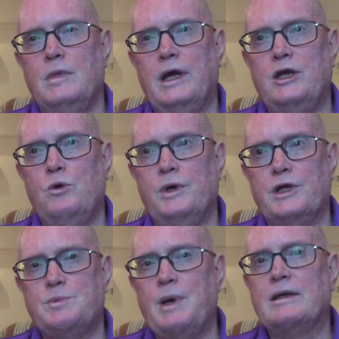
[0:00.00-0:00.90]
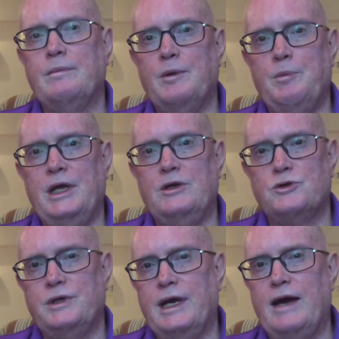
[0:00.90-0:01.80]
like you would expect them to be.
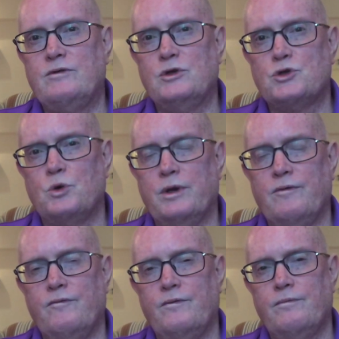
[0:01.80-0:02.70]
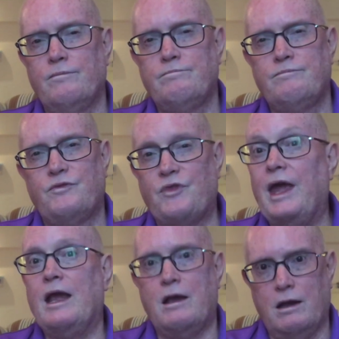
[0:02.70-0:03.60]
So you have to sort of
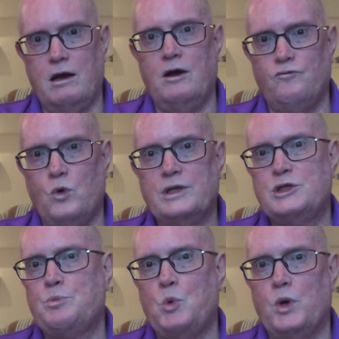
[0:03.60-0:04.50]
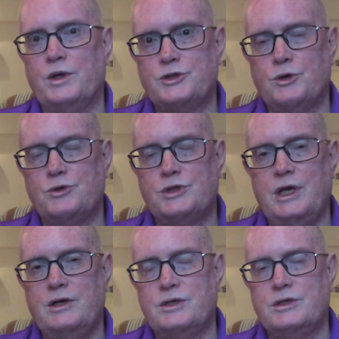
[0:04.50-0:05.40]
think of what sport
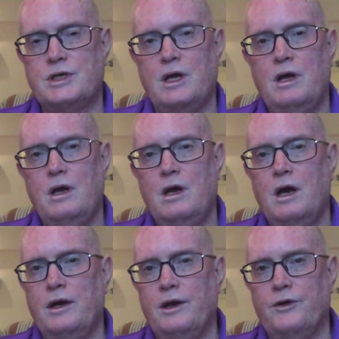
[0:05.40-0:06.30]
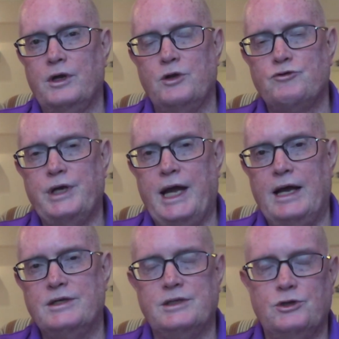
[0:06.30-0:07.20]
associations another country
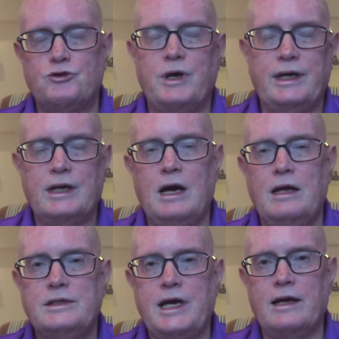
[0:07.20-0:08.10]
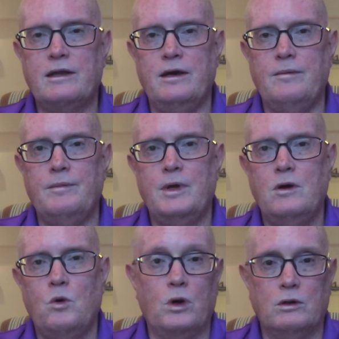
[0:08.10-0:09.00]
has and then try to contact them
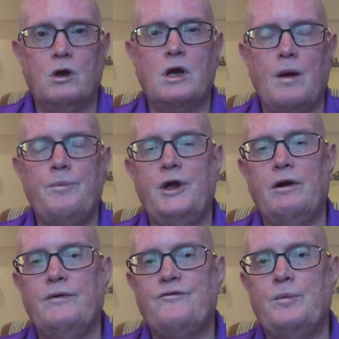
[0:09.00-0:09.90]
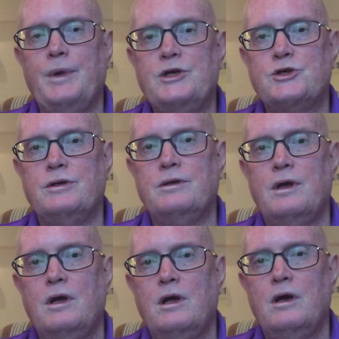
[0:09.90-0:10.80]
or look up their information
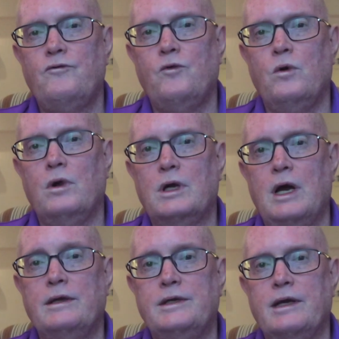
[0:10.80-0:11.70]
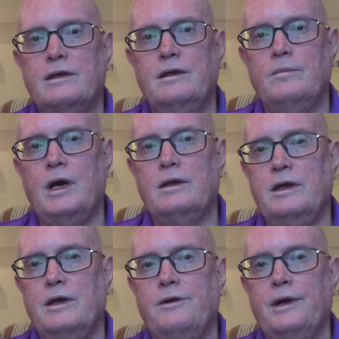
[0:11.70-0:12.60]
for contacting them on
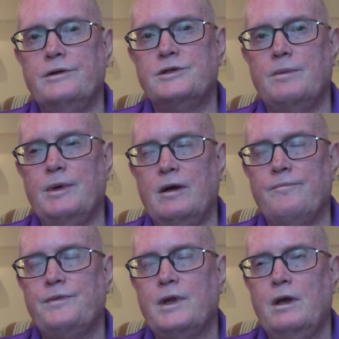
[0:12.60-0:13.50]
the internet somehow.